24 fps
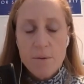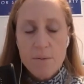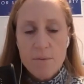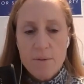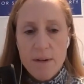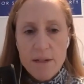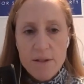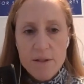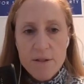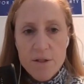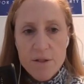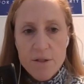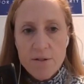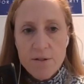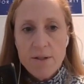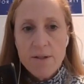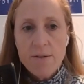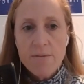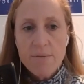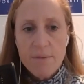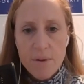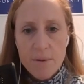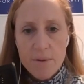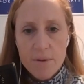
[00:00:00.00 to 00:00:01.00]

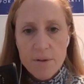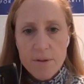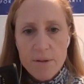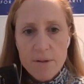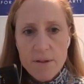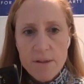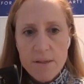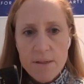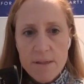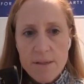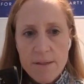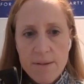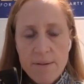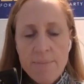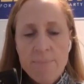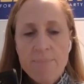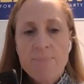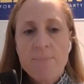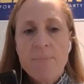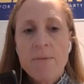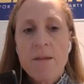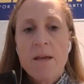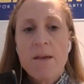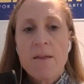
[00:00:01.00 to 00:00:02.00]
registering voters.
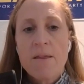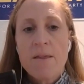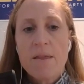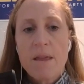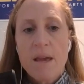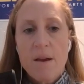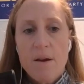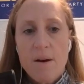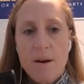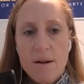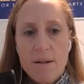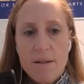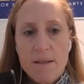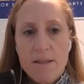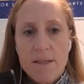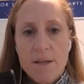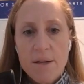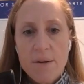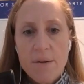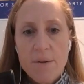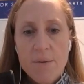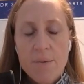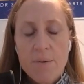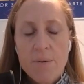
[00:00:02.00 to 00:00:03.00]
They
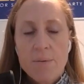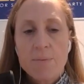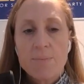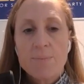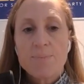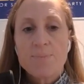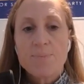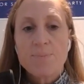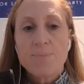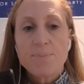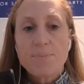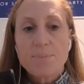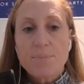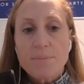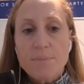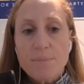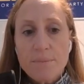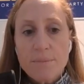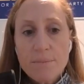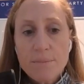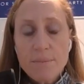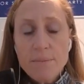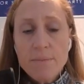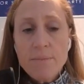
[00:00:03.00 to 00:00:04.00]
also
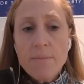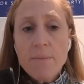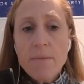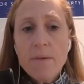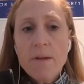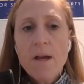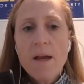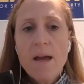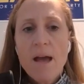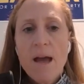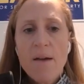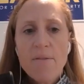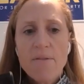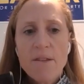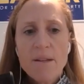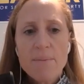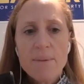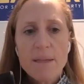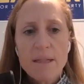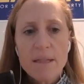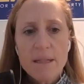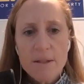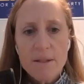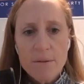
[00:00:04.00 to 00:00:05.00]
have the
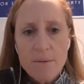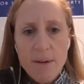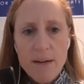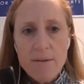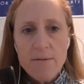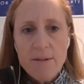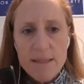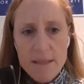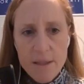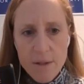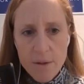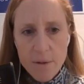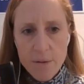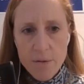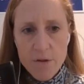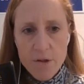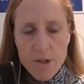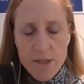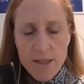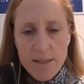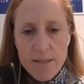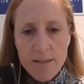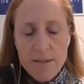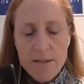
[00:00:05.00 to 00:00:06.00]
ability to write
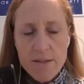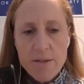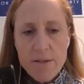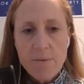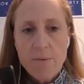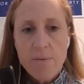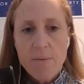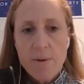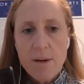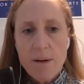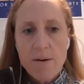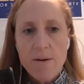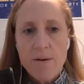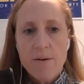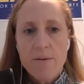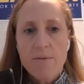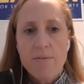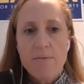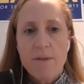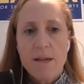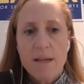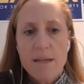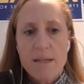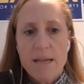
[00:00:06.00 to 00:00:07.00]
resolutions where
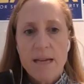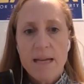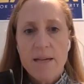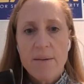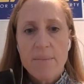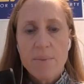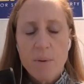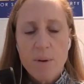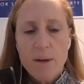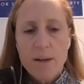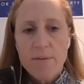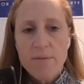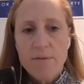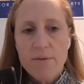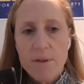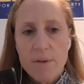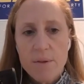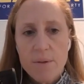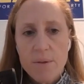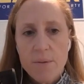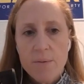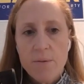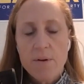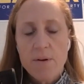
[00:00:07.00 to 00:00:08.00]
they take a point of
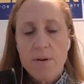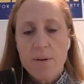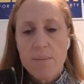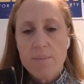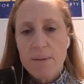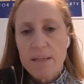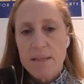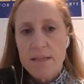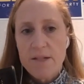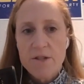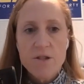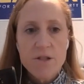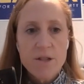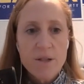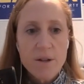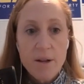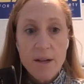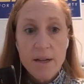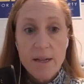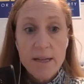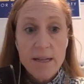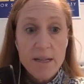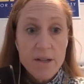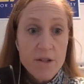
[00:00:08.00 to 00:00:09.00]
view or a position
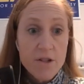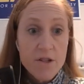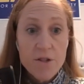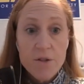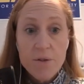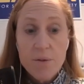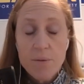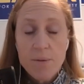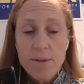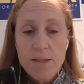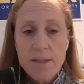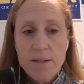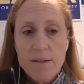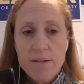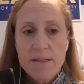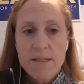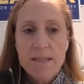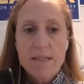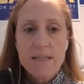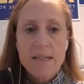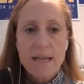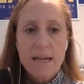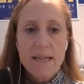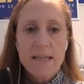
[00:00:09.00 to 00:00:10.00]
on an issue in our
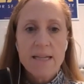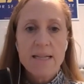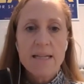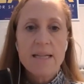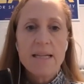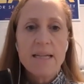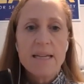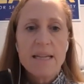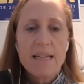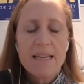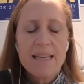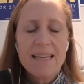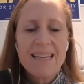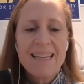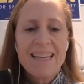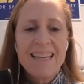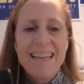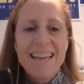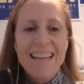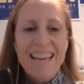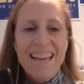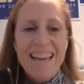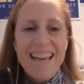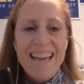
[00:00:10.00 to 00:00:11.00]
society.
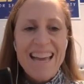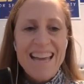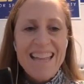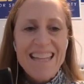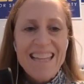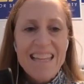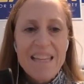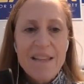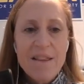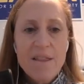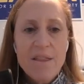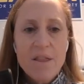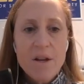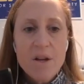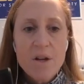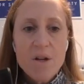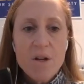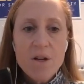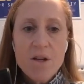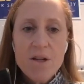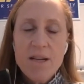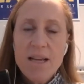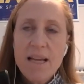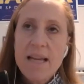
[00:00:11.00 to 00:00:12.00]
And then
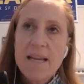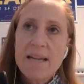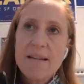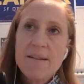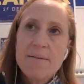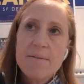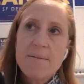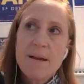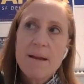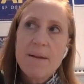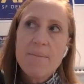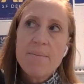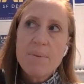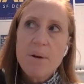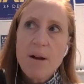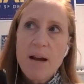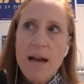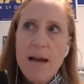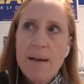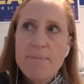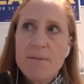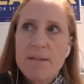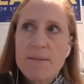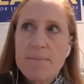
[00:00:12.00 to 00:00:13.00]
third, and perhaps